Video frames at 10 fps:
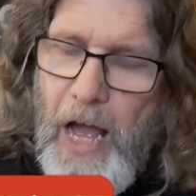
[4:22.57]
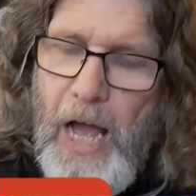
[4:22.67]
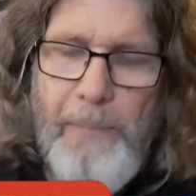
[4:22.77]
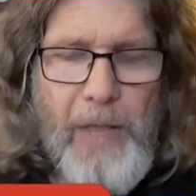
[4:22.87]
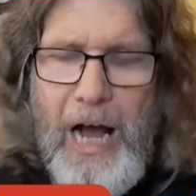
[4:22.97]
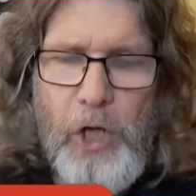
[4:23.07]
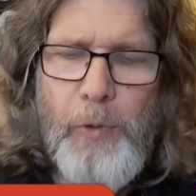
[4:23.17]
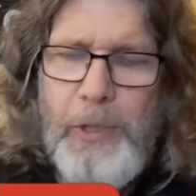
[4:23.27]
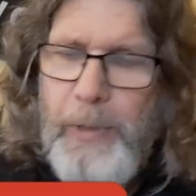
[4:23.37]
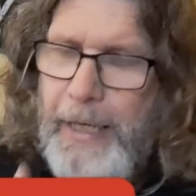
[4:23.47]
um, how do
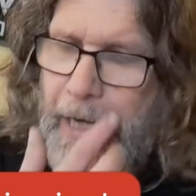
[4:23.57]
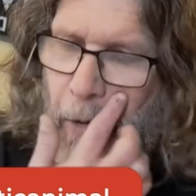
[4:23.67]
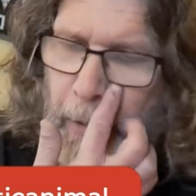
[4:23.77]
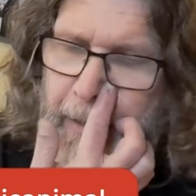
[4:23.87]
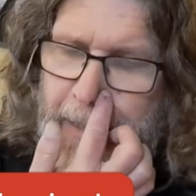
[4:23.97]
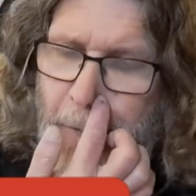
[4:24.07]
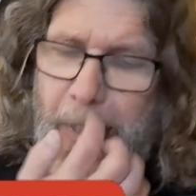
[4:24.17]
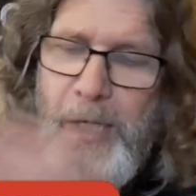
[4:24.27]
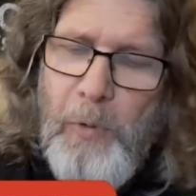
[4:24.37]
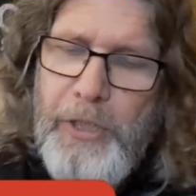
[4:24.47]
i do that now what is it i
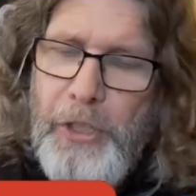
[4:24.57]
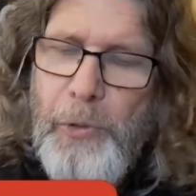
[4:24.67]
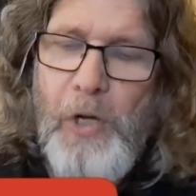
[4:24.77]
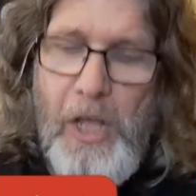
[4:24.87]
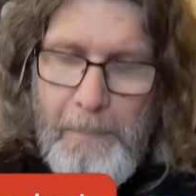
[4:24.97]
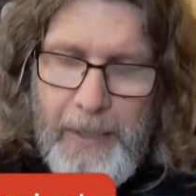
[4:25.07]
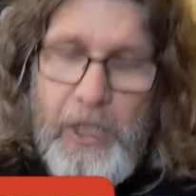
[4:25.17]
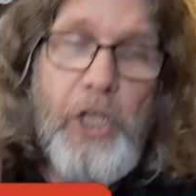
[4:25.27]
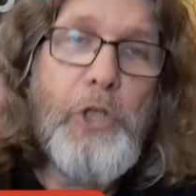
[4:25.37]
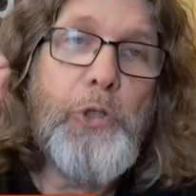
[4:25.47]
really want to do but
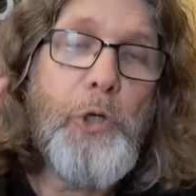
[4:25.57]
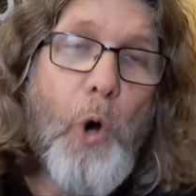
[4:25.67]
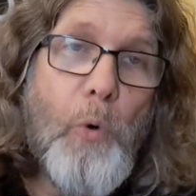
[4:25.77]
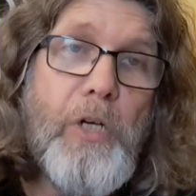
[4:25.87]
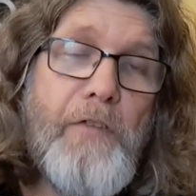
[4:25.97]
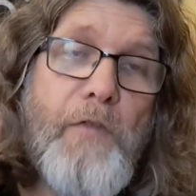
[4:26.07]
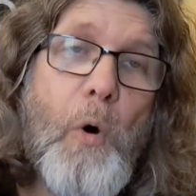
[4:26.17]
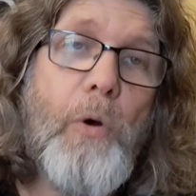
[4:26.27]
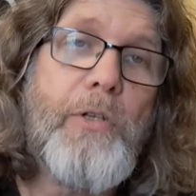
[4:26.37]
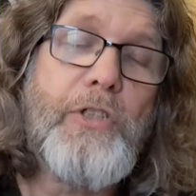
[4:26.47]
you should only
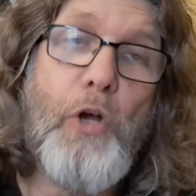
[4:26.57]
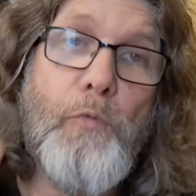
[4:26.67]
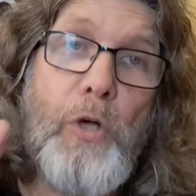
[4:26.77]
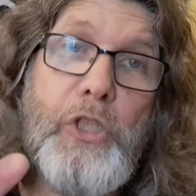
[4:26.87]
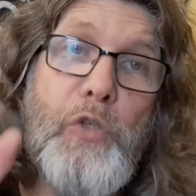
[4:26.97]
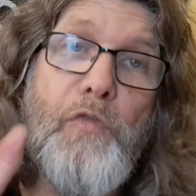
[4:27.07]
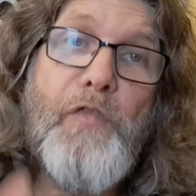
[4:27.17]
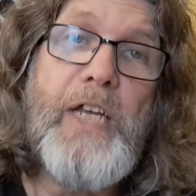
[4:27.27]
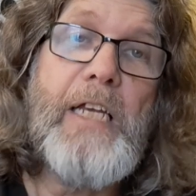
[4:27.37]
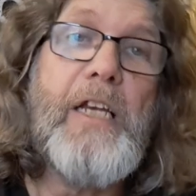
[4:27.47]
focus on what you
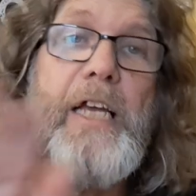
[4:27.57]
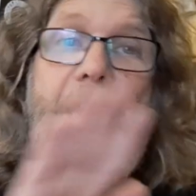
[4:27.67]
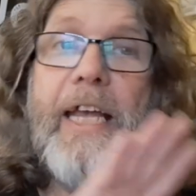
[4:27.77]
feel